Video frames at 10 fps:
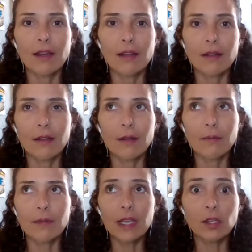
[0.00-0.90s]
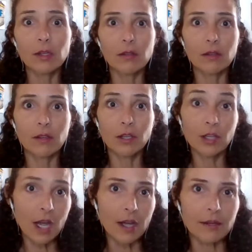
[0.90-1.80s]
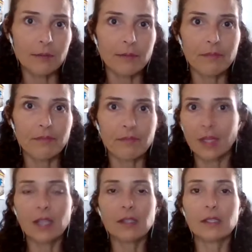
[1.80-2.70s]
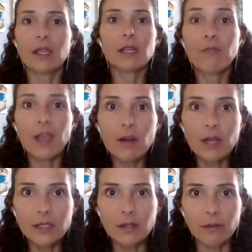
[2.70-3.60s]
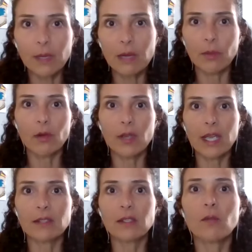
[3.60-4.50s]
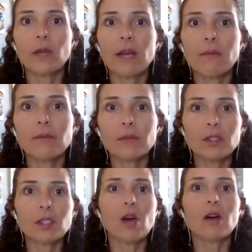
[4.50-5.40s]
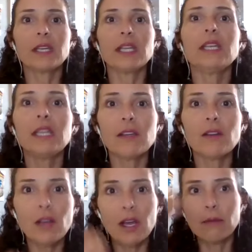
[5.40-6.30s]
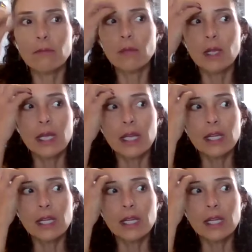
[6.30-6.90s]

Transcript: It could not. It varies on people. Okay, so when I'm talking here, I'm